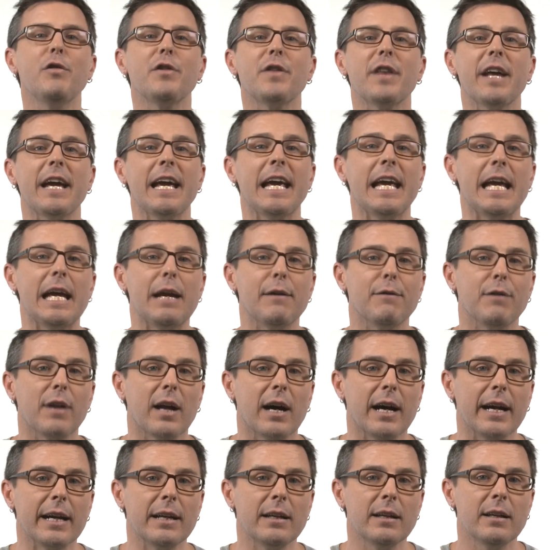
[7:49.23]
the Hév
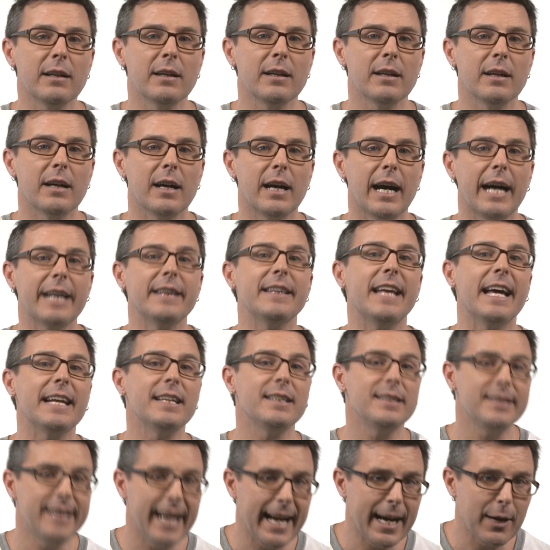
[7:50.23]
line, and
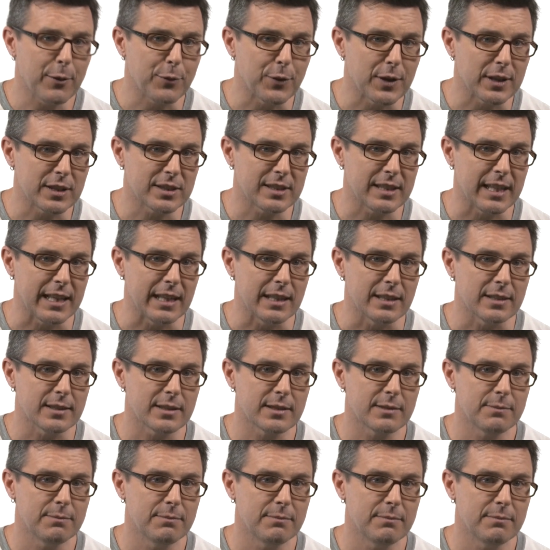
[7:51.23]
then down the stairs.